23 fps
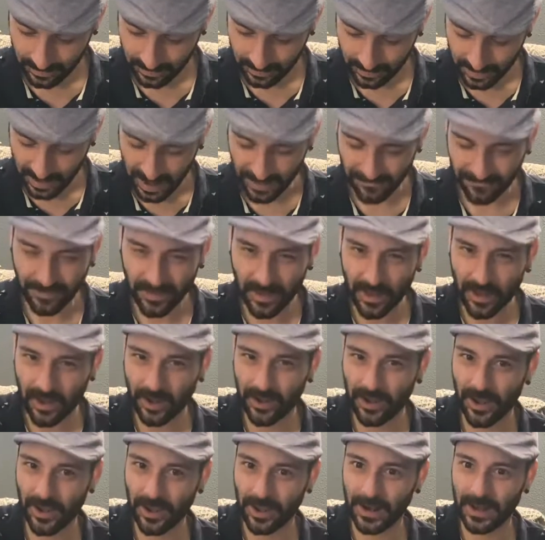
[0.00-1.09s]
I feel
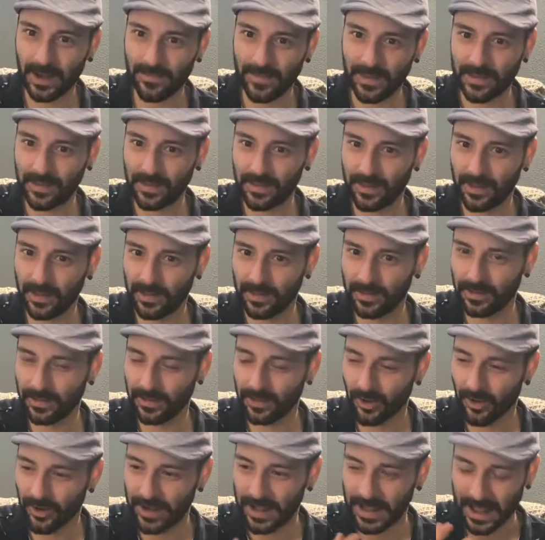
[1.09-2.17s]
like you're going to be
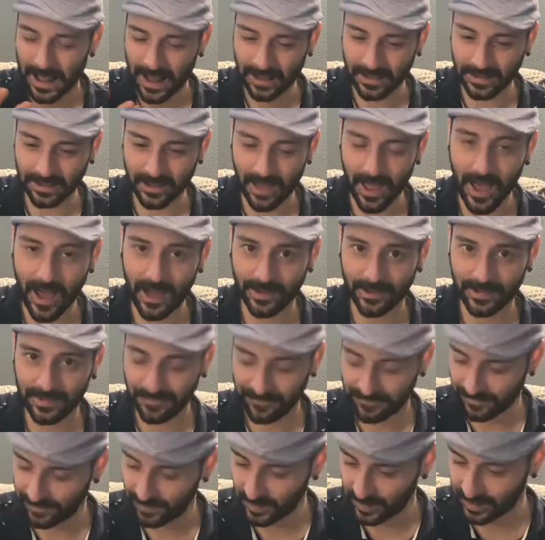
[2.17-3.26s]
learning a lot
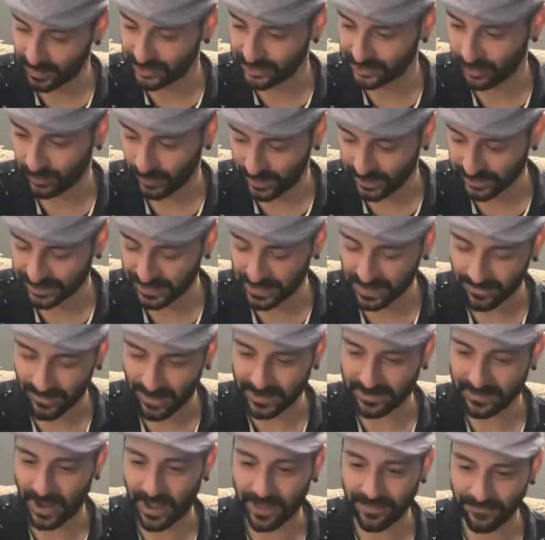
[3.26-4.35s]
from those situations by
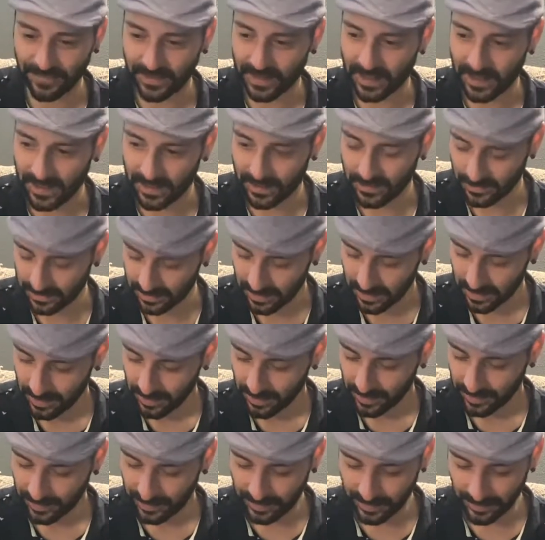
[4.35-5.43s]
diving in
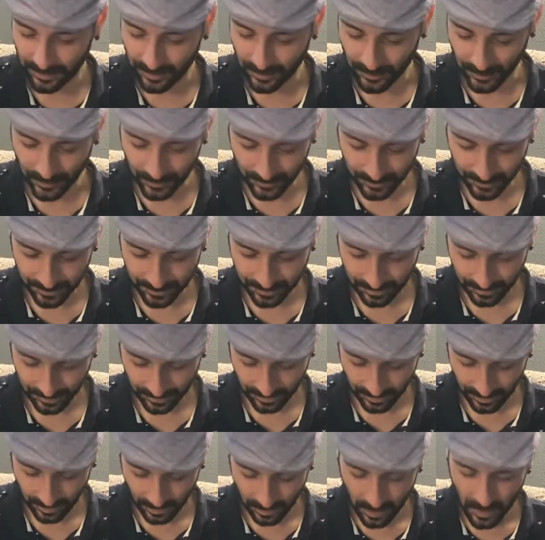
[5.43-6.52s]
to
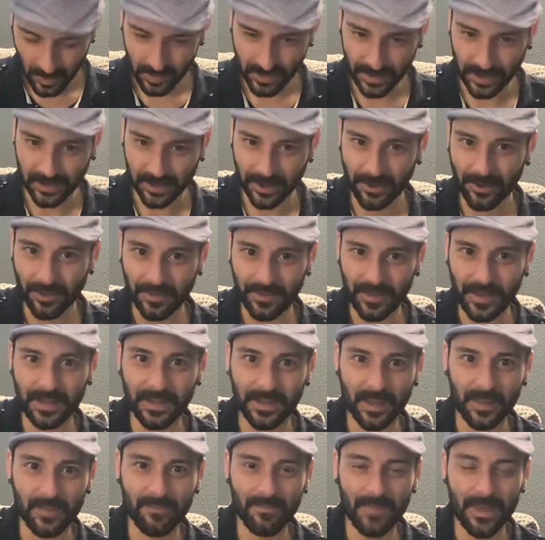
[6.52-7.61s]
little things
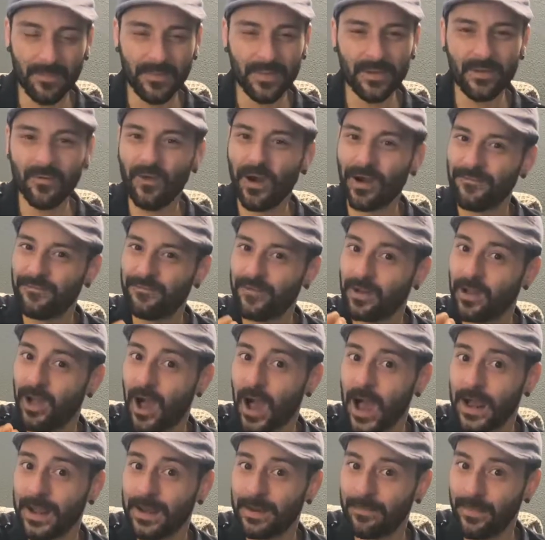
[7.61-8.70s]
that maybe you have
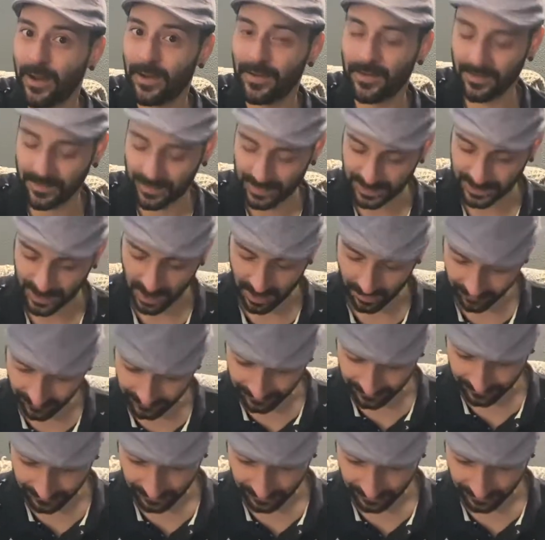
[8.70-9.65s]
forgotten about yourself.